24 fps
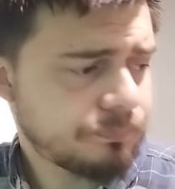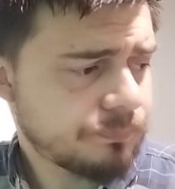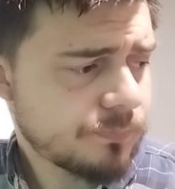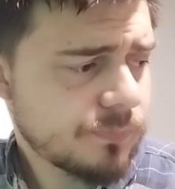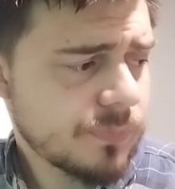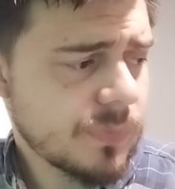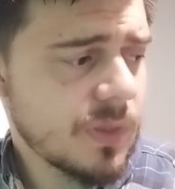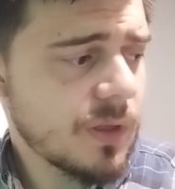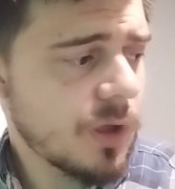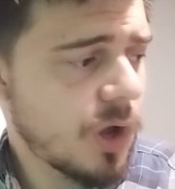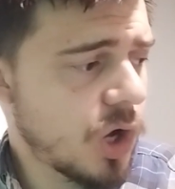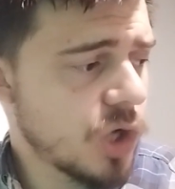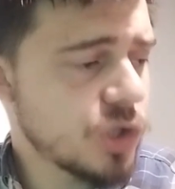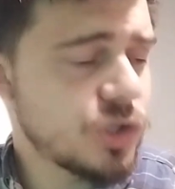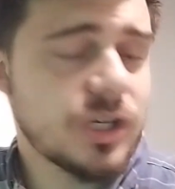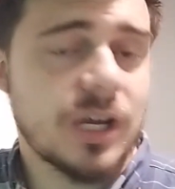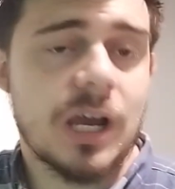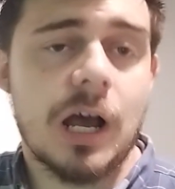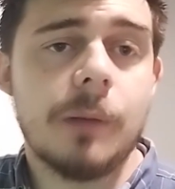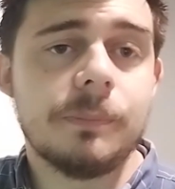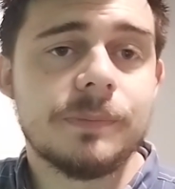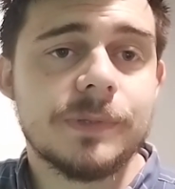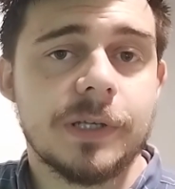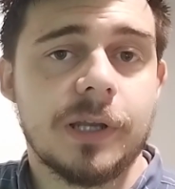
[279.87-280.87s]
RJ
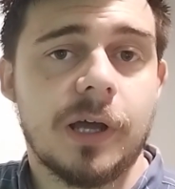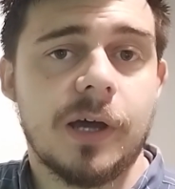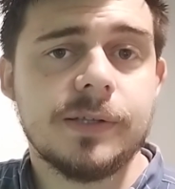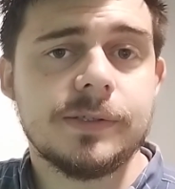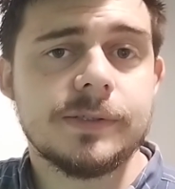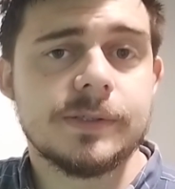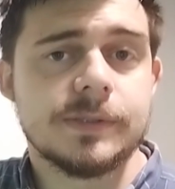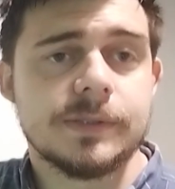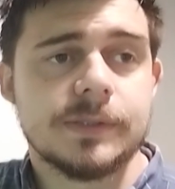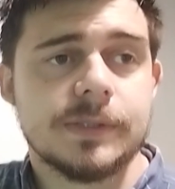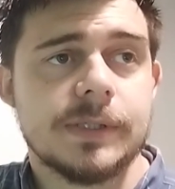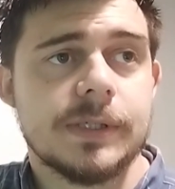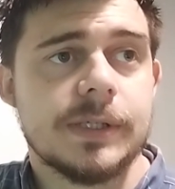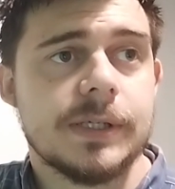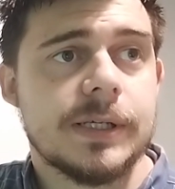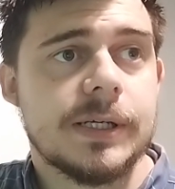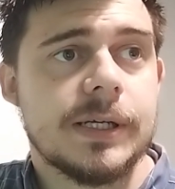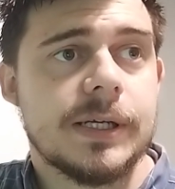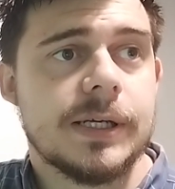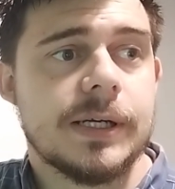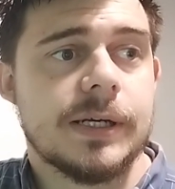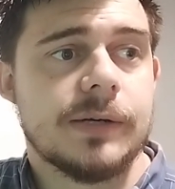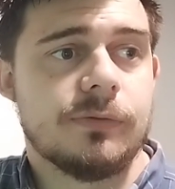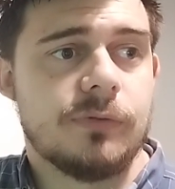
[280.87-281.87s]
helped a lot.
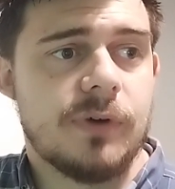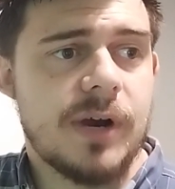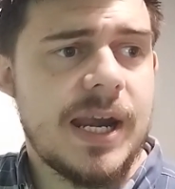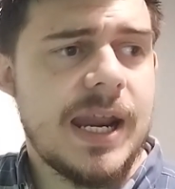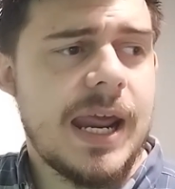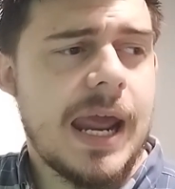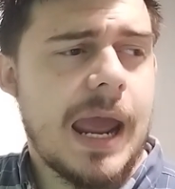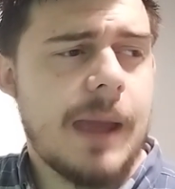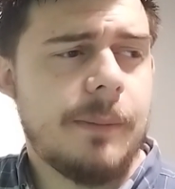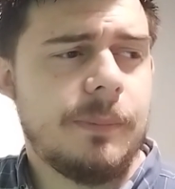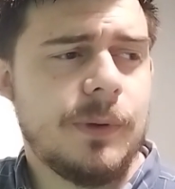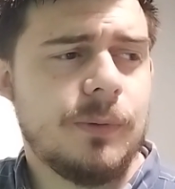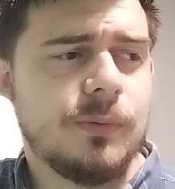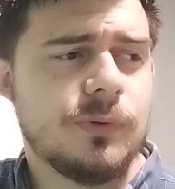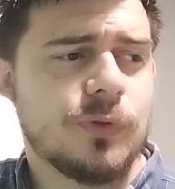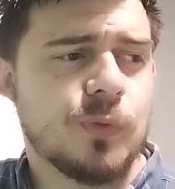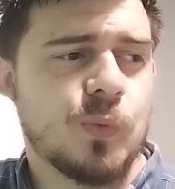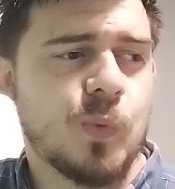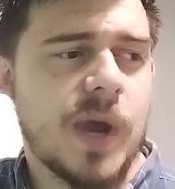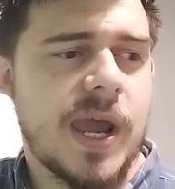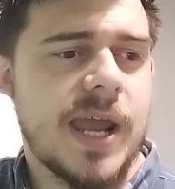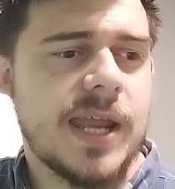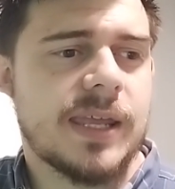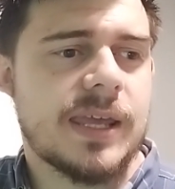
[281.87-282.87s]
Really happy with the
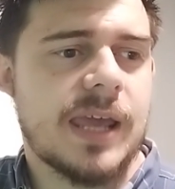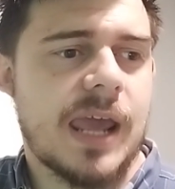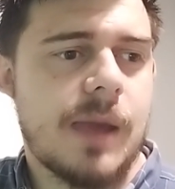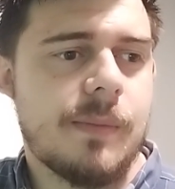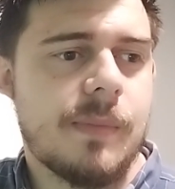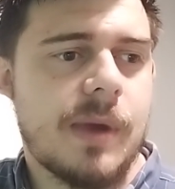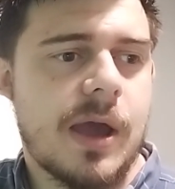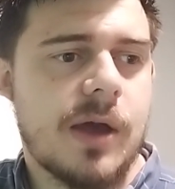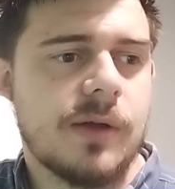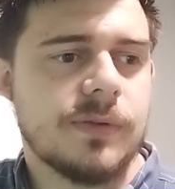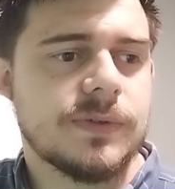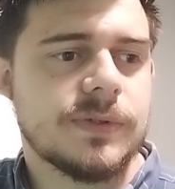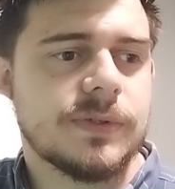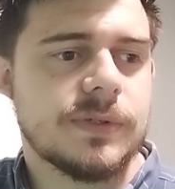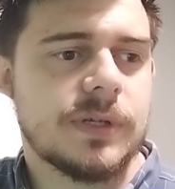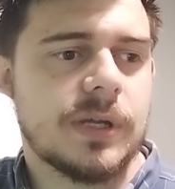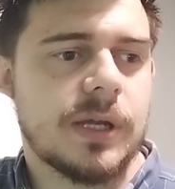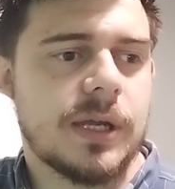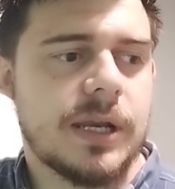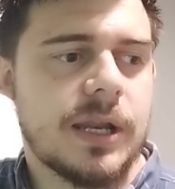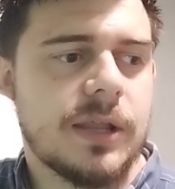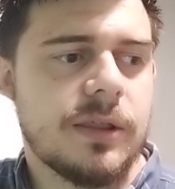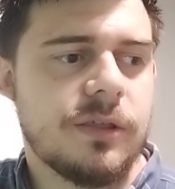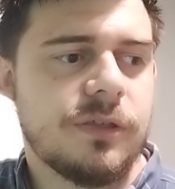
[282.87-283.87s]
way it came out.
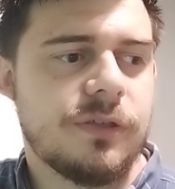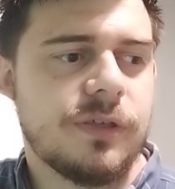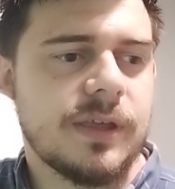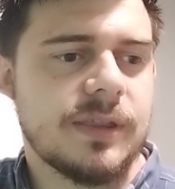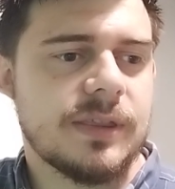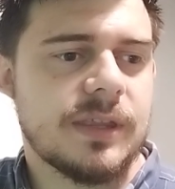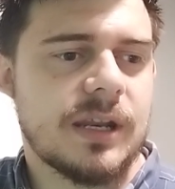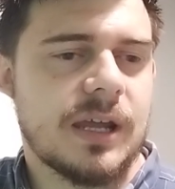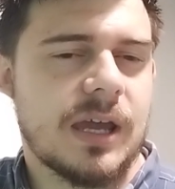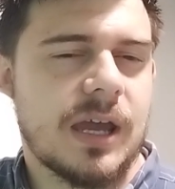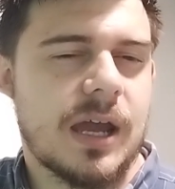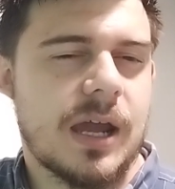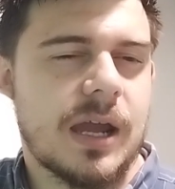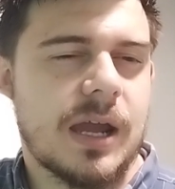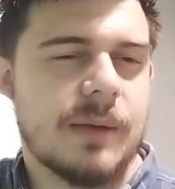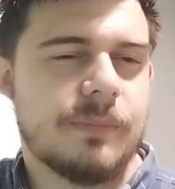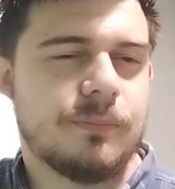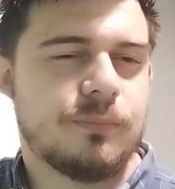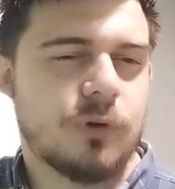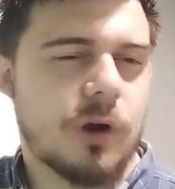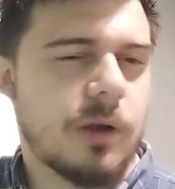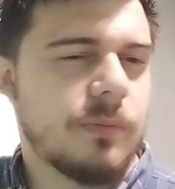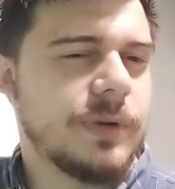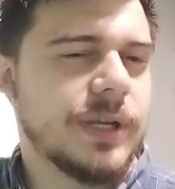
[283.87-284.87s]
Another thing that I'm
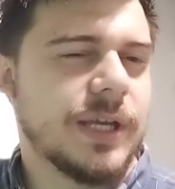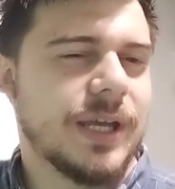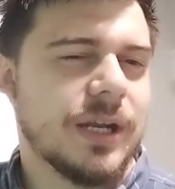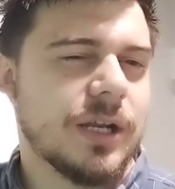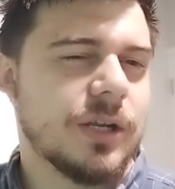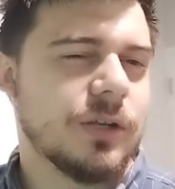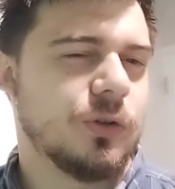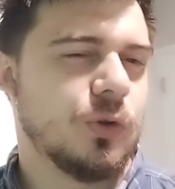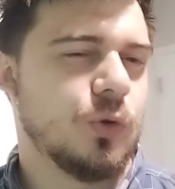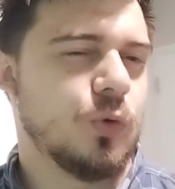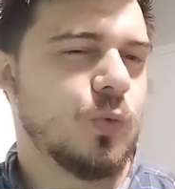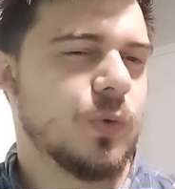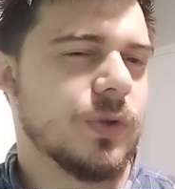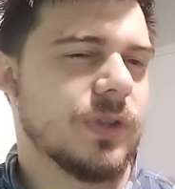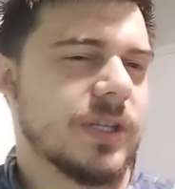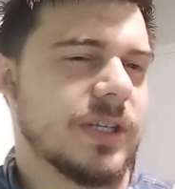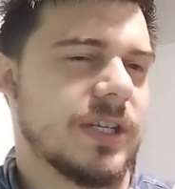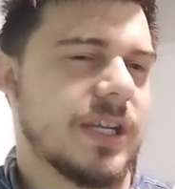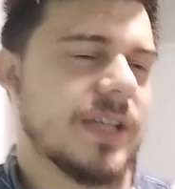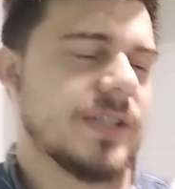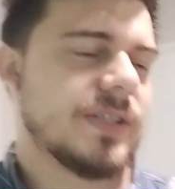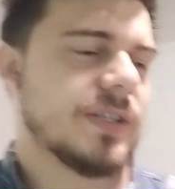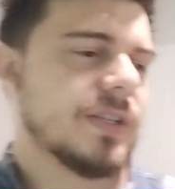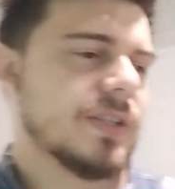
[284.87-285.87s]
probably going to do with the
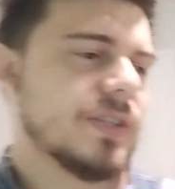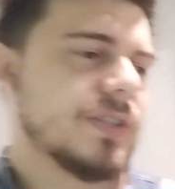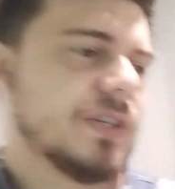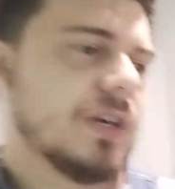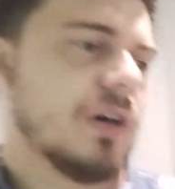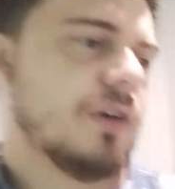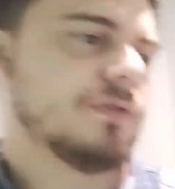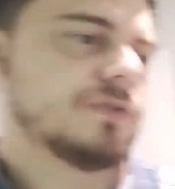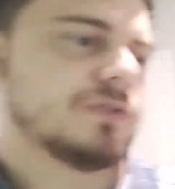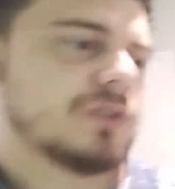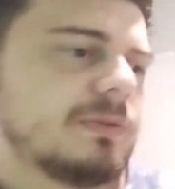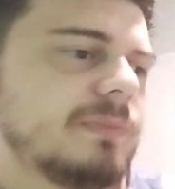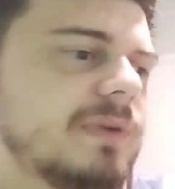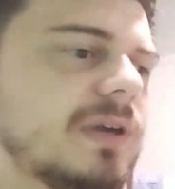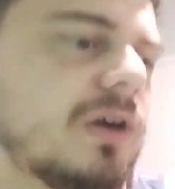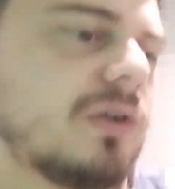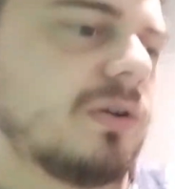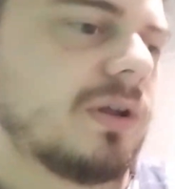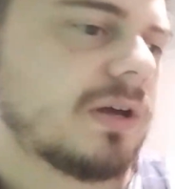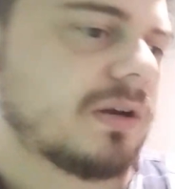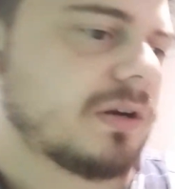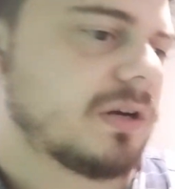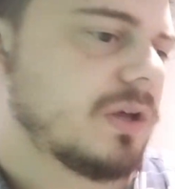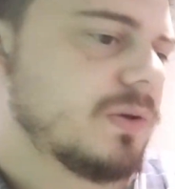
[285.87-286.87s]
desk itself, so let me go
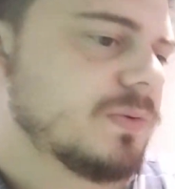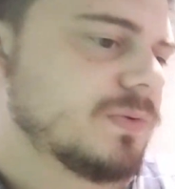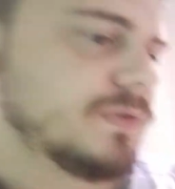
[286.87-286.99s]
down closer for